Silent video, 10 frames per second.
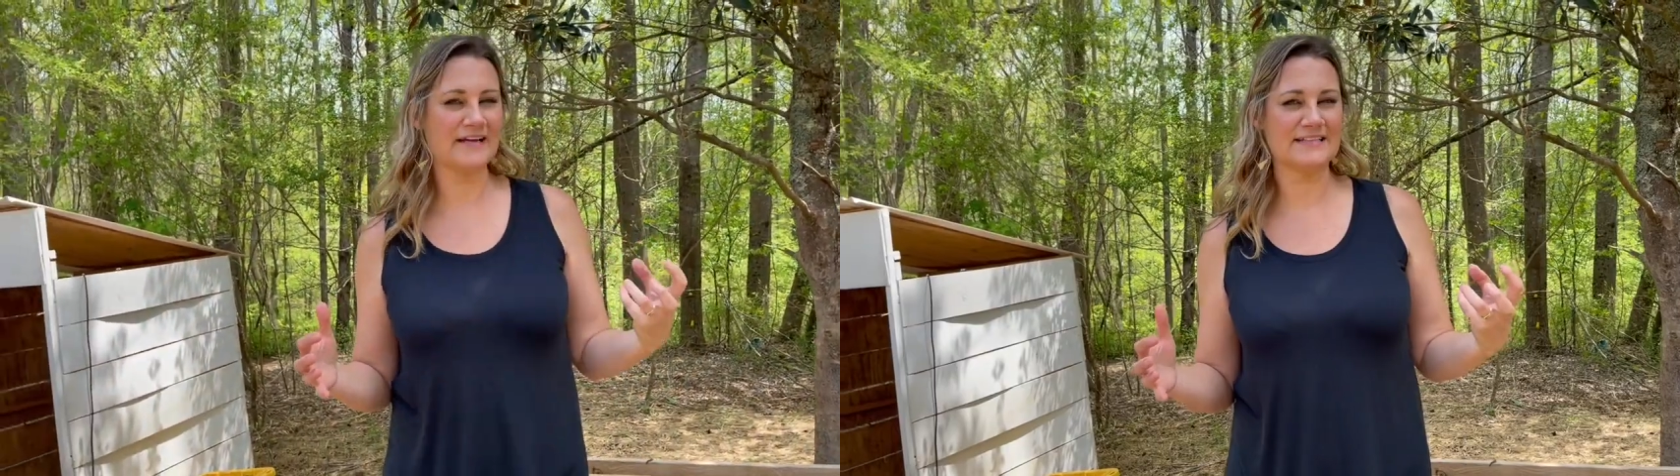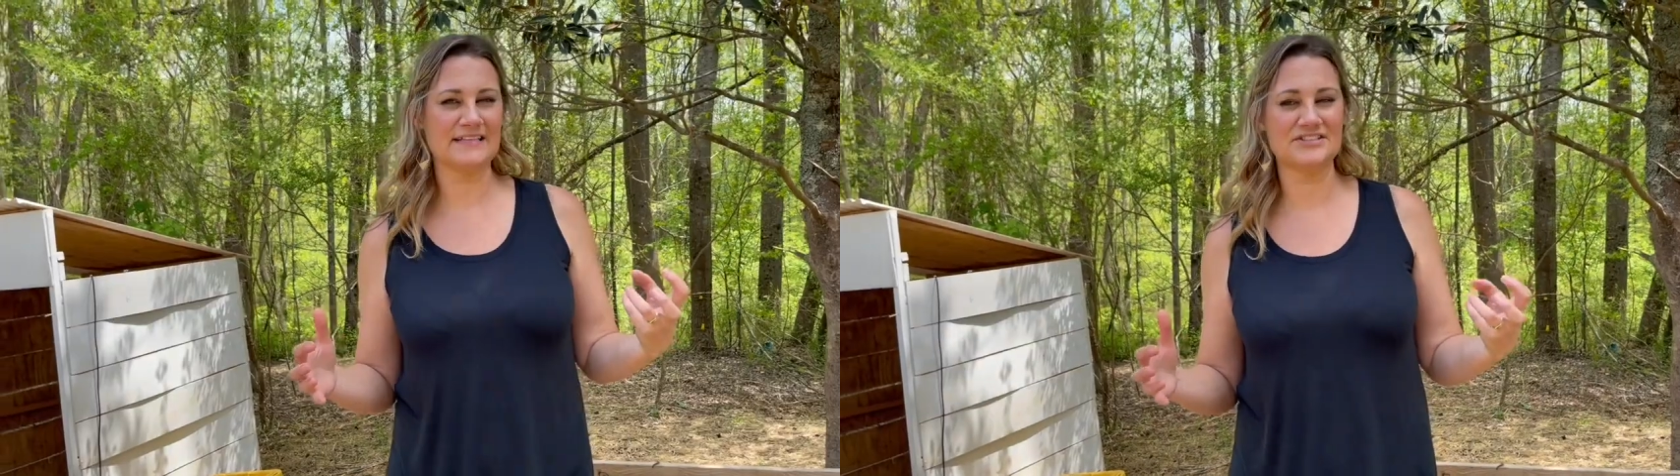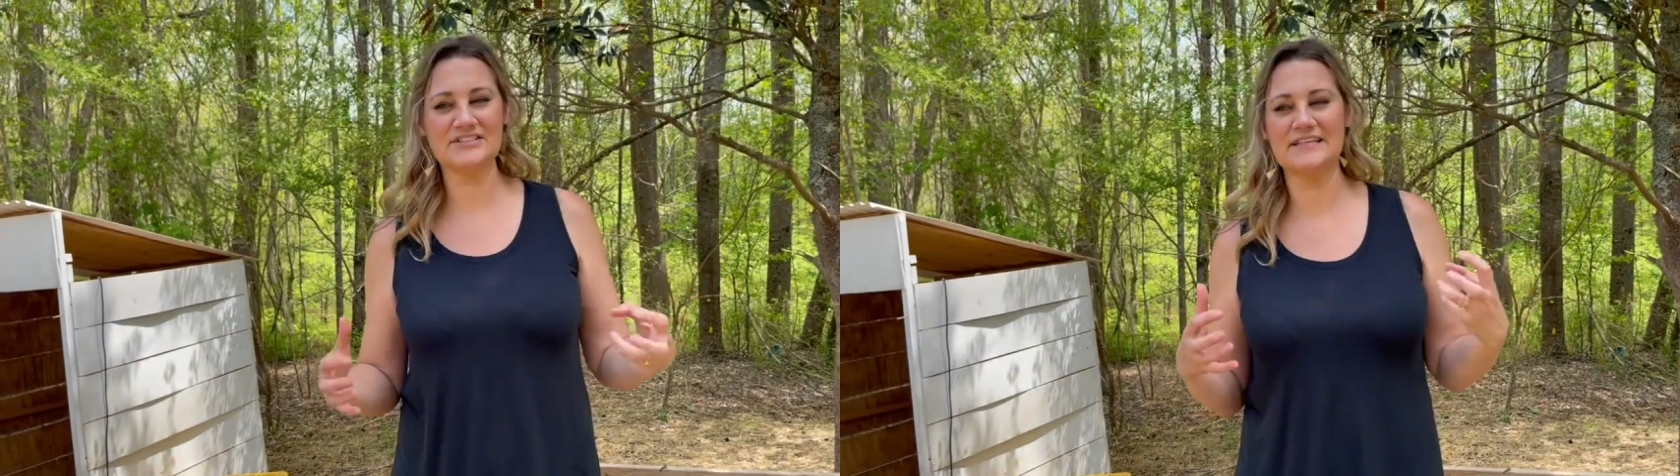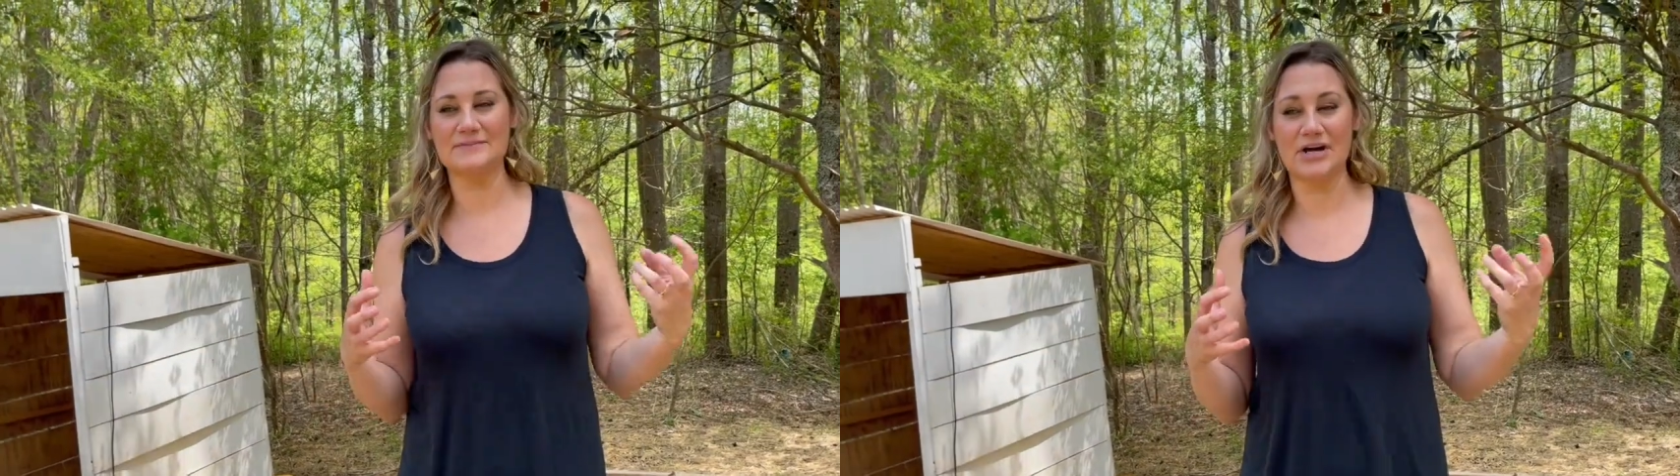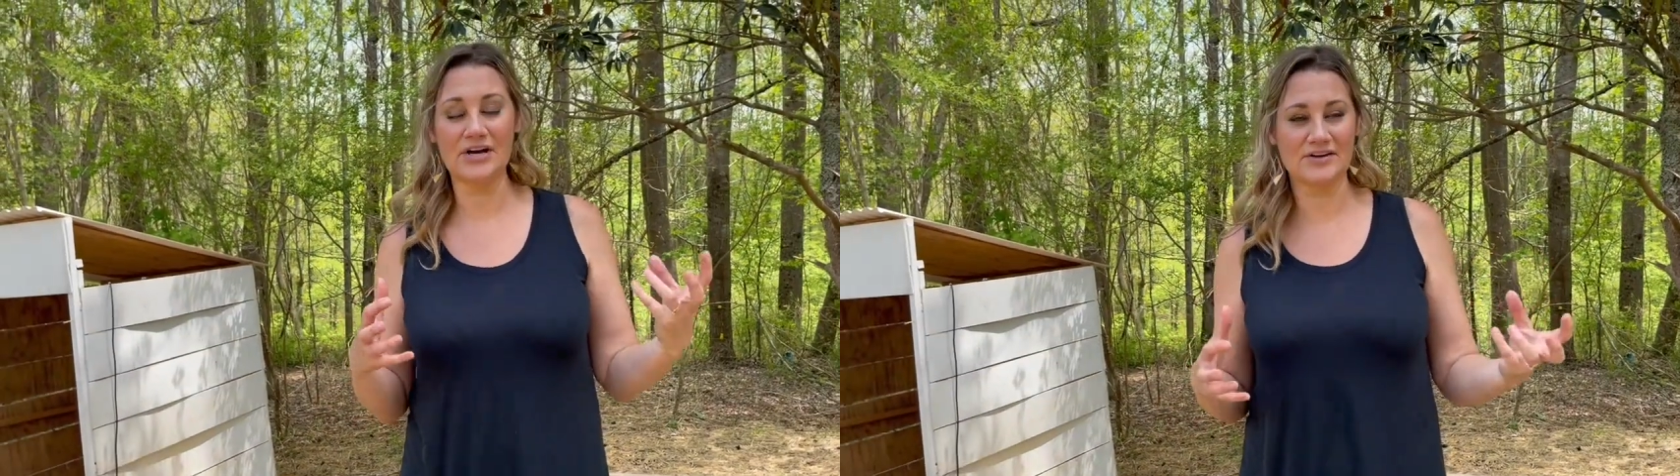because they just
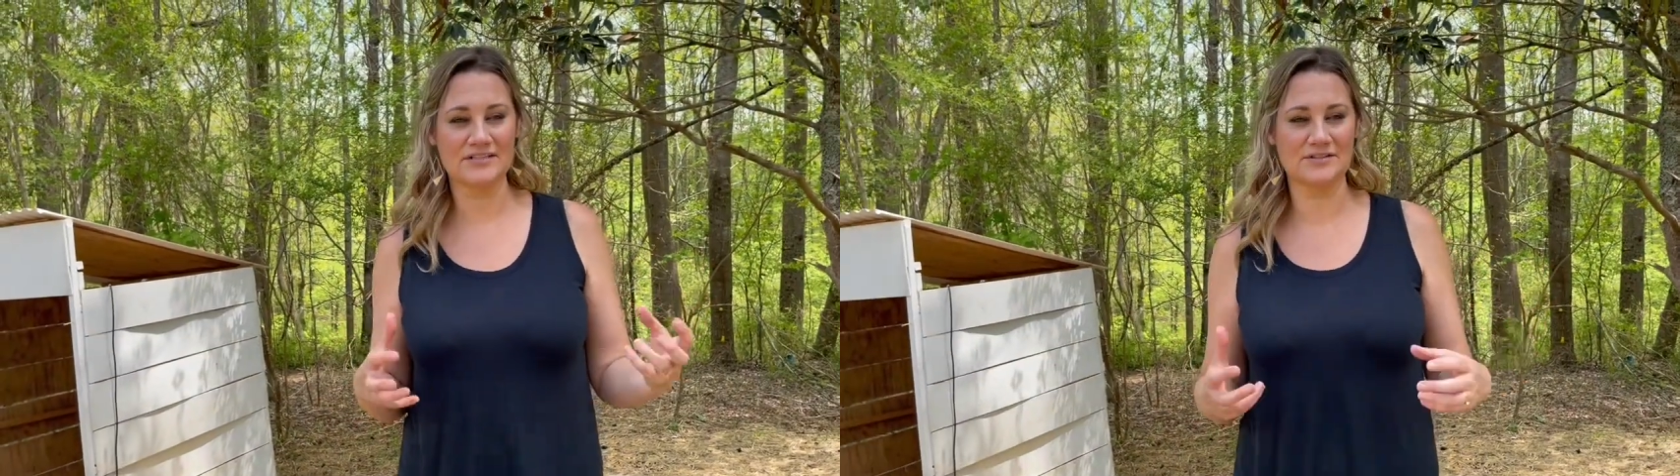seemed hungry,